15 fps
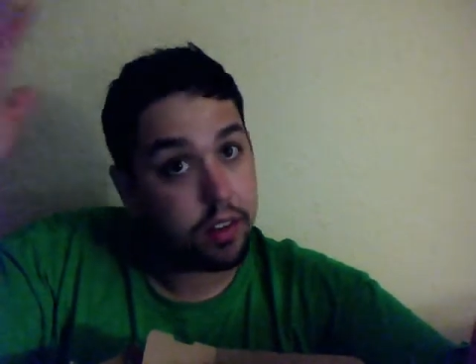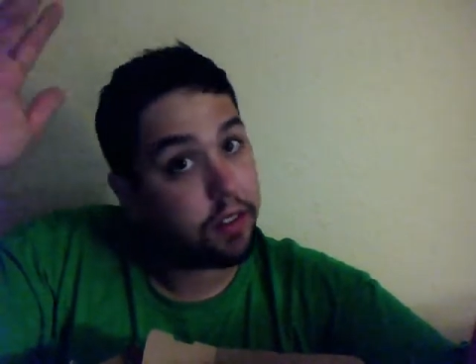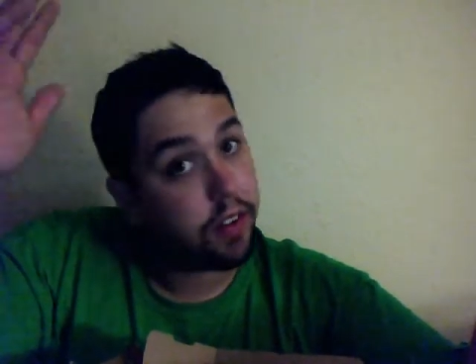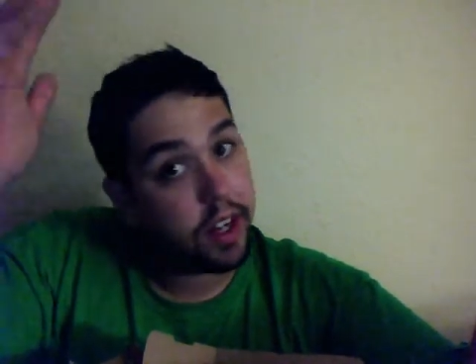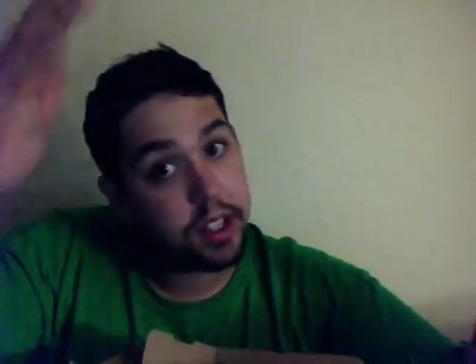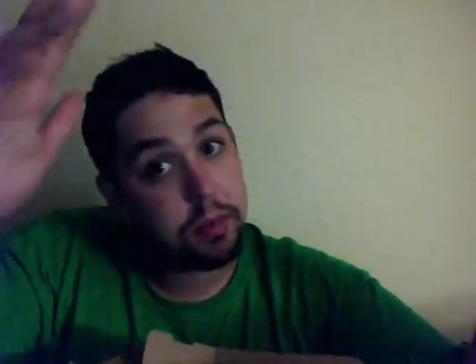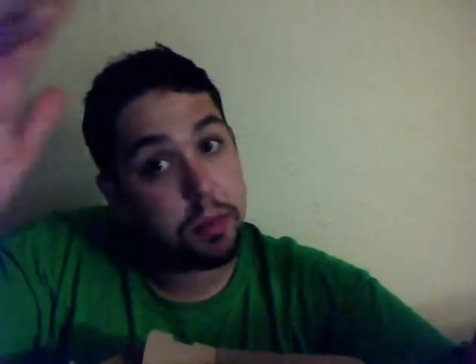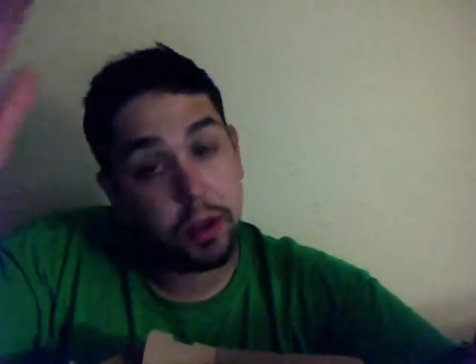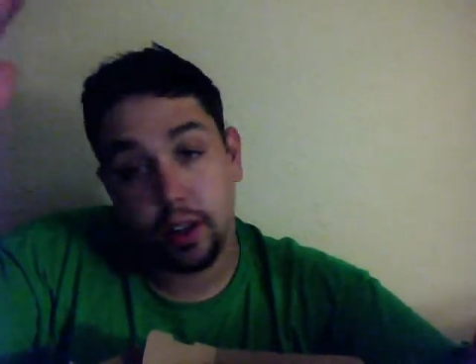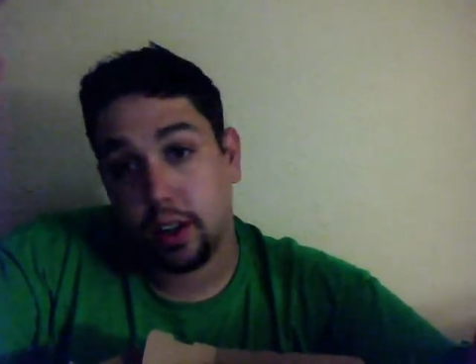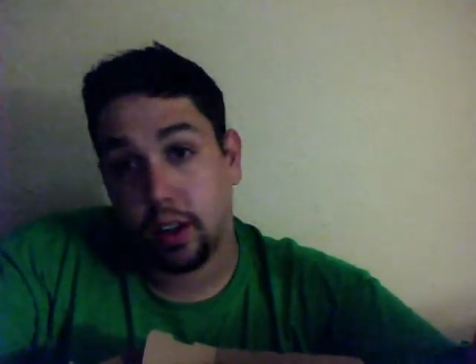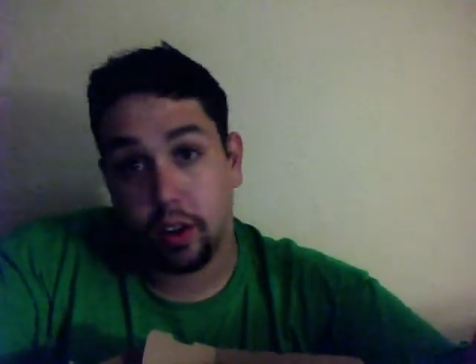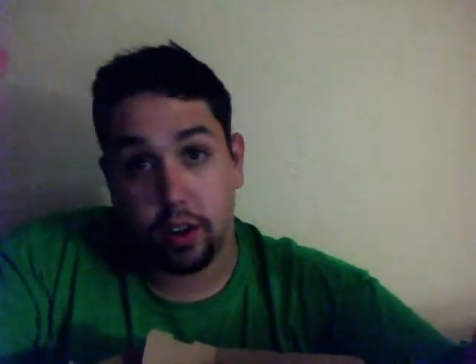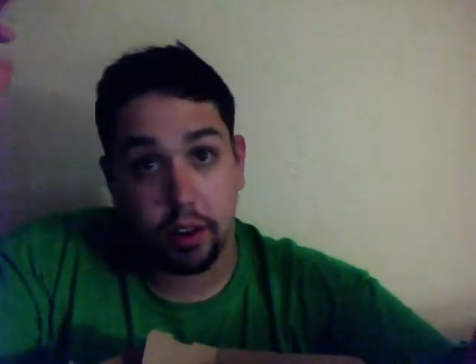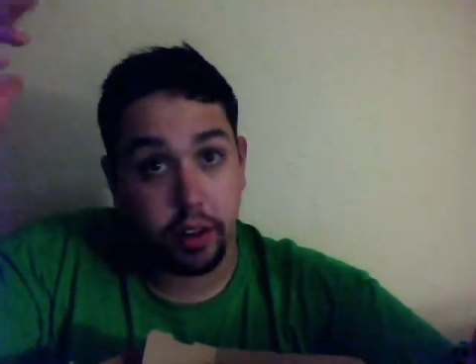
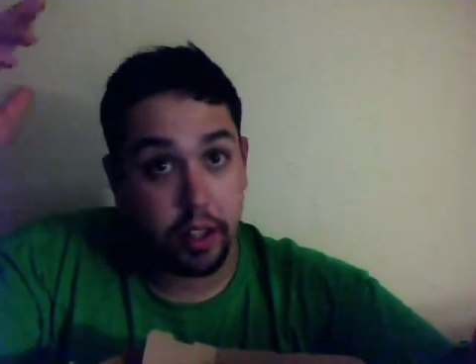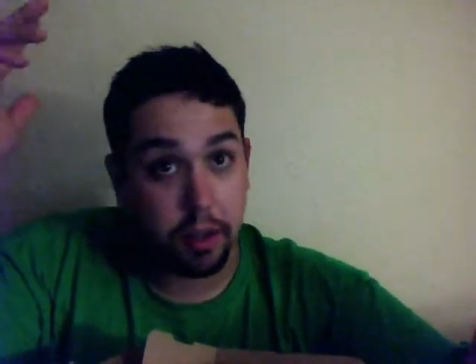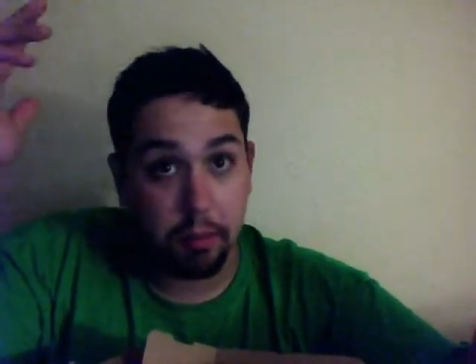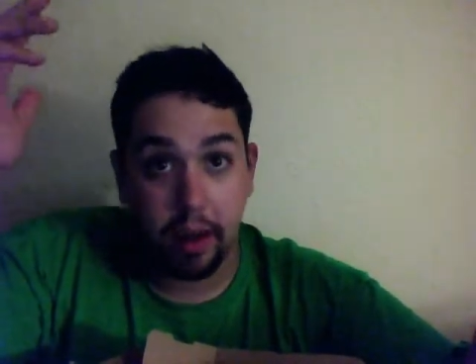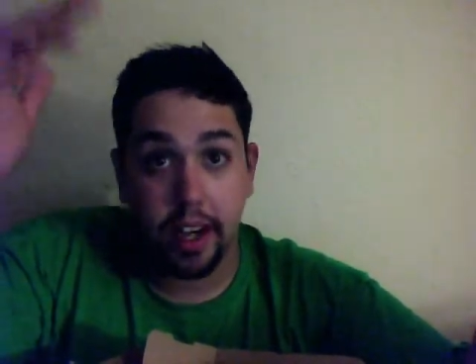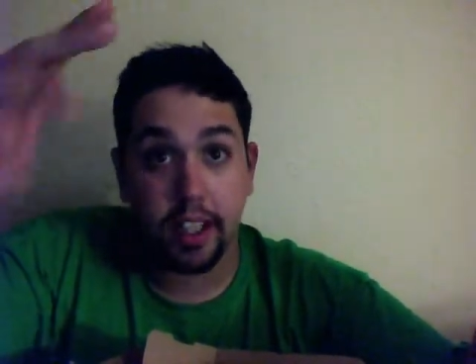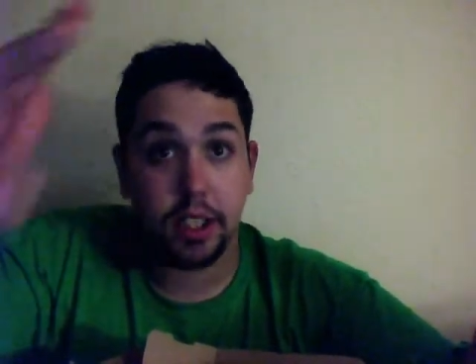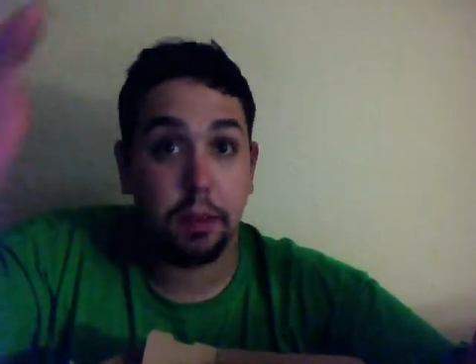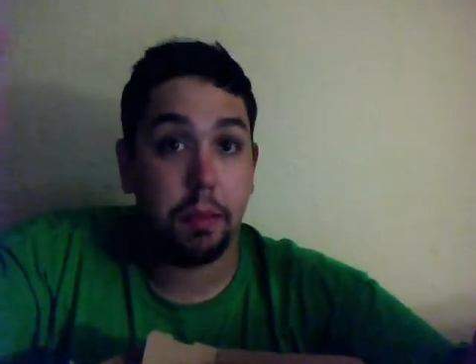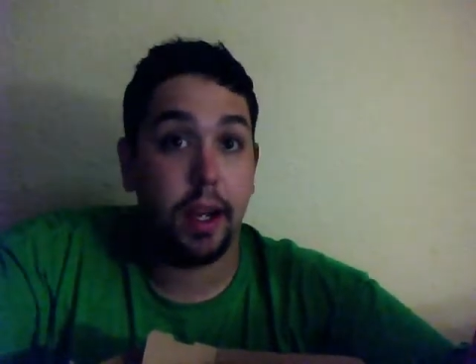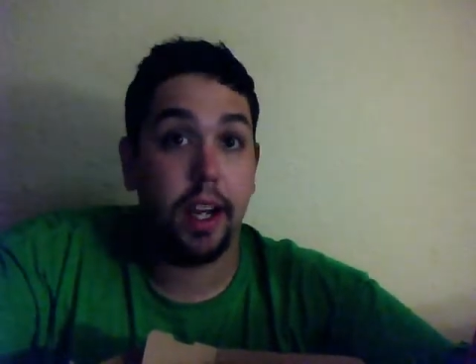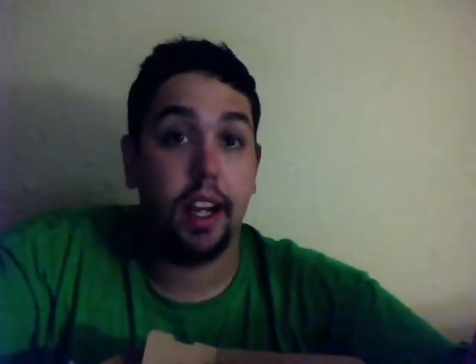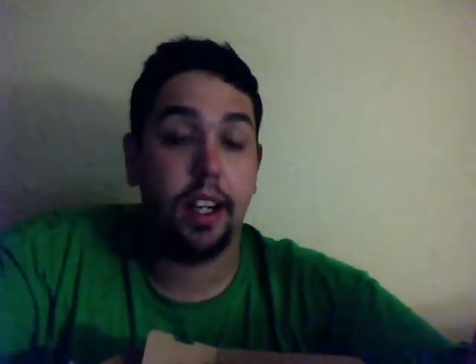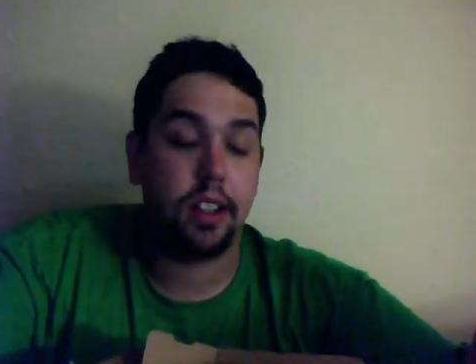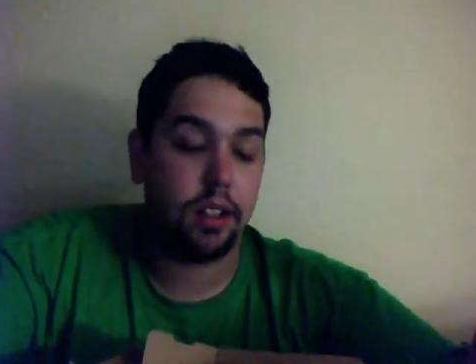Facebook or your
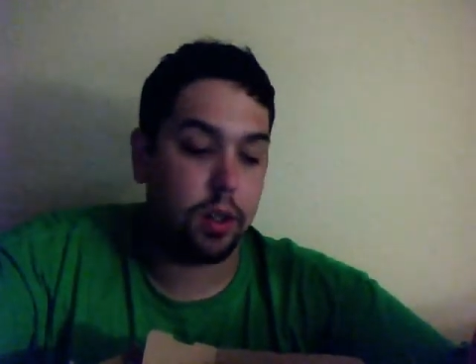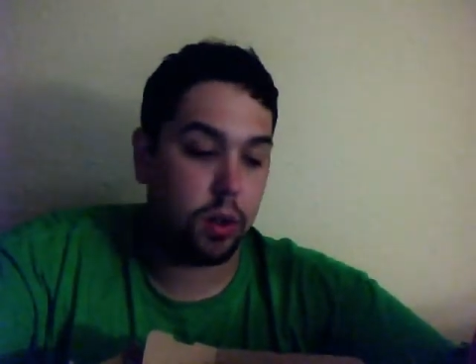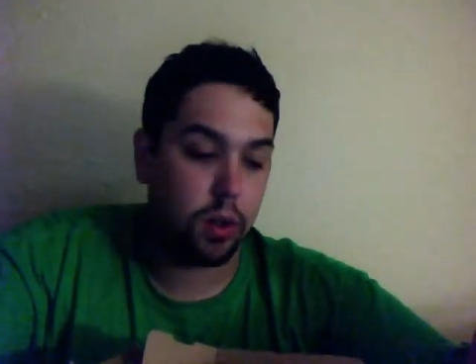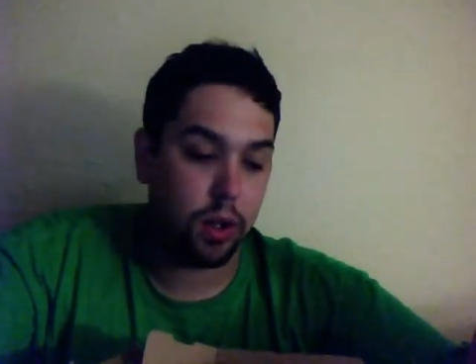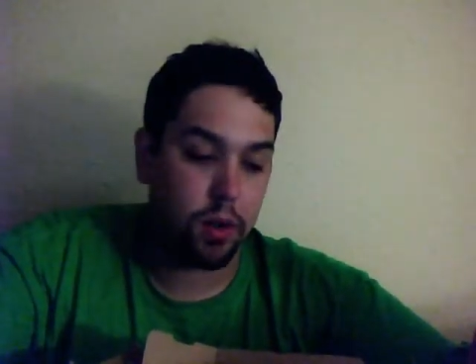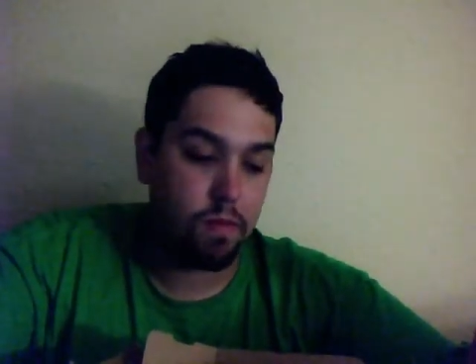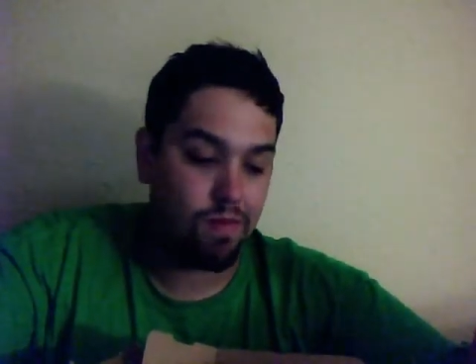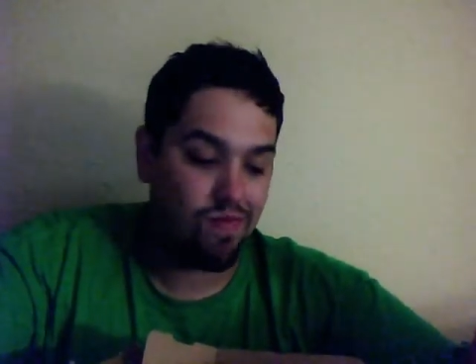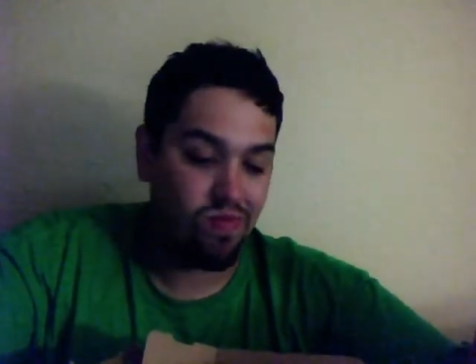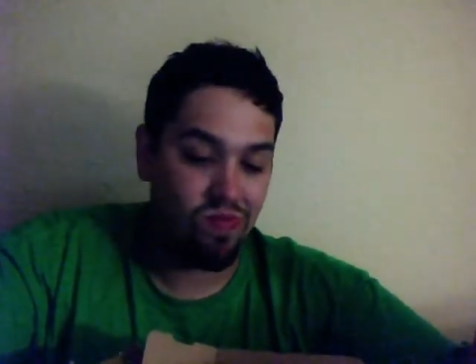MySpace or